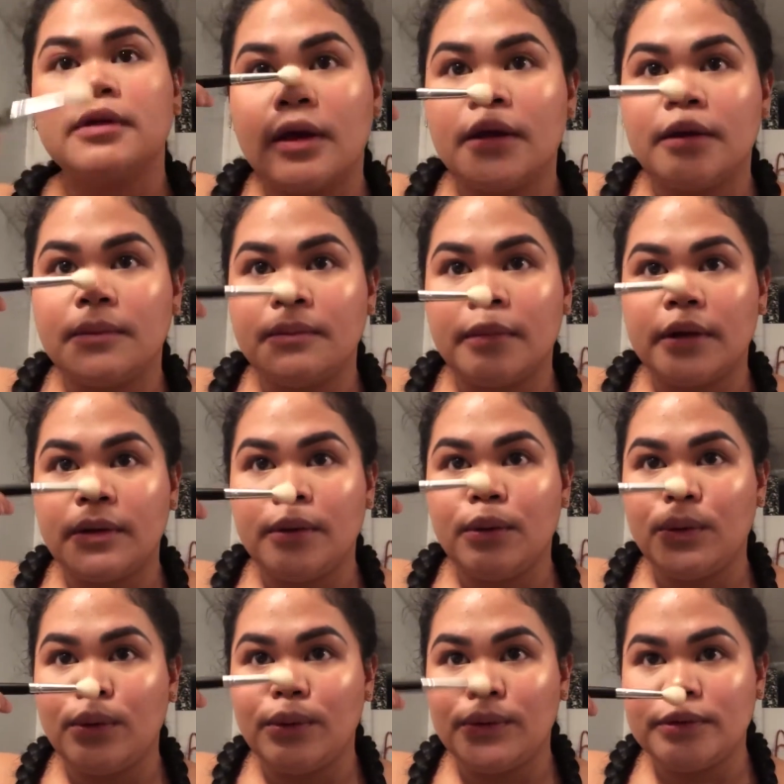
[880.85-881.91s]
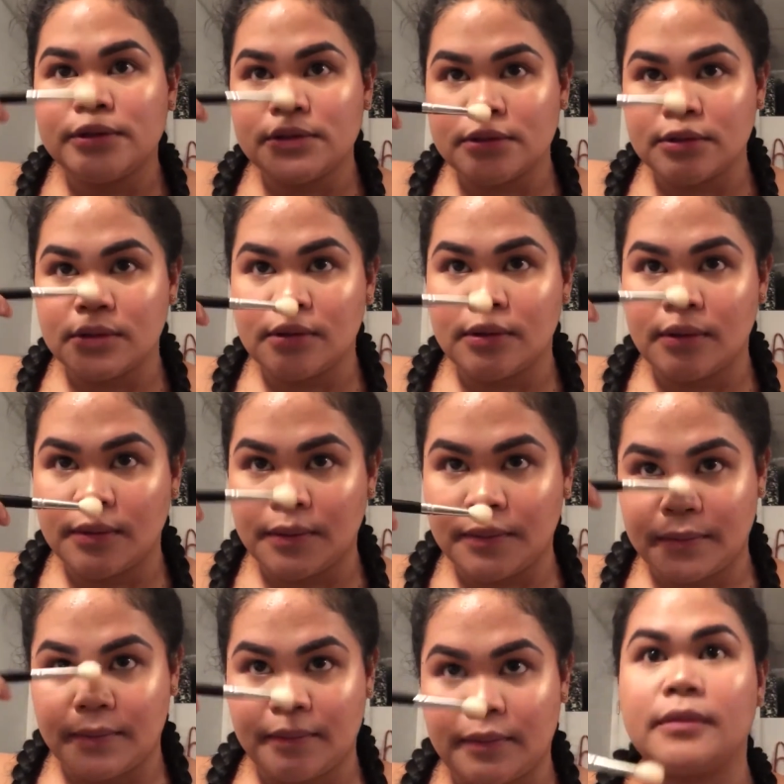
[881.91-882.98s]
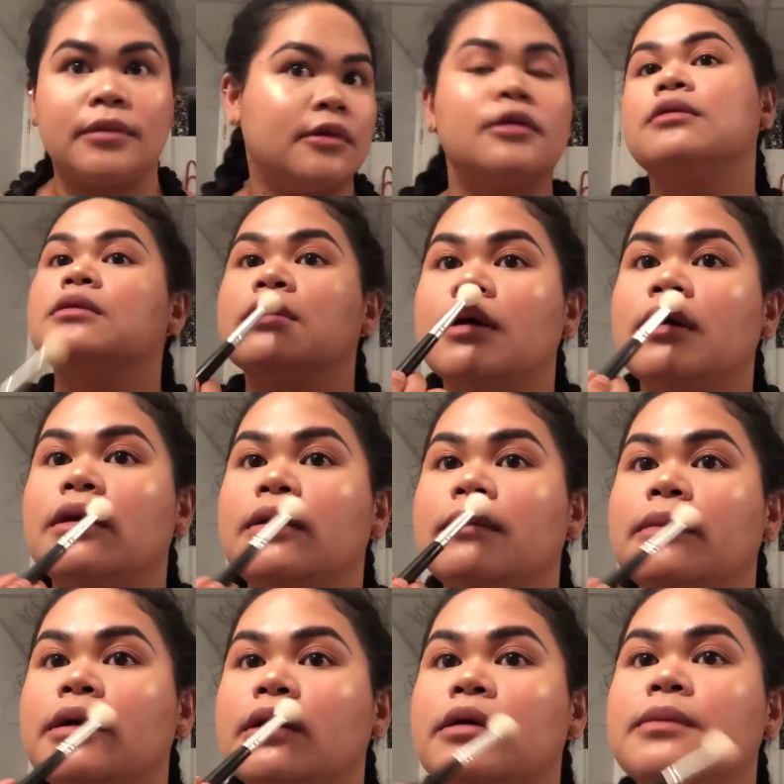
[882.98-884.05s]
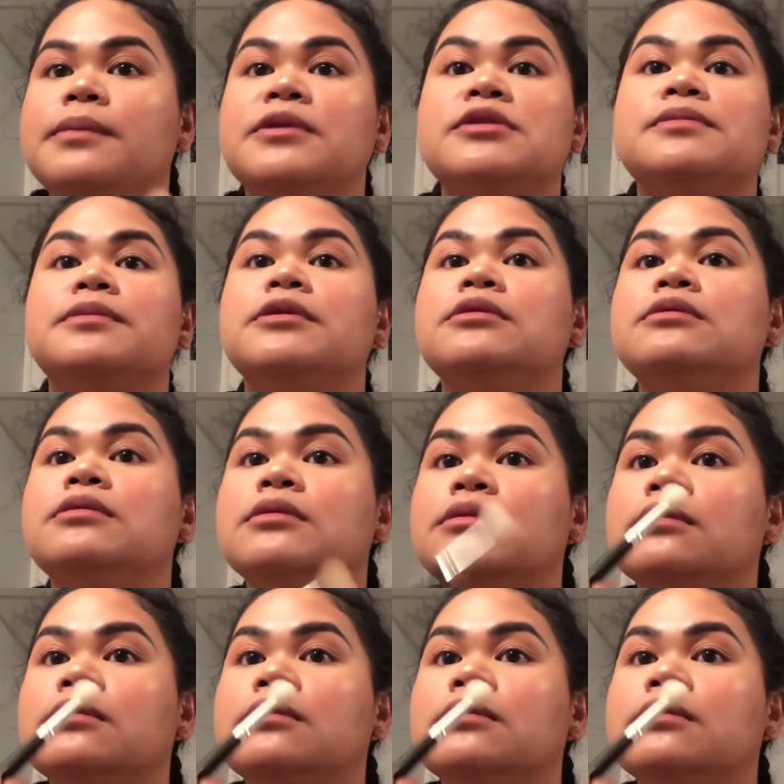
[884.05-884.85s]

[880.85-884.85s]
and in my nose and in my cupid's bow.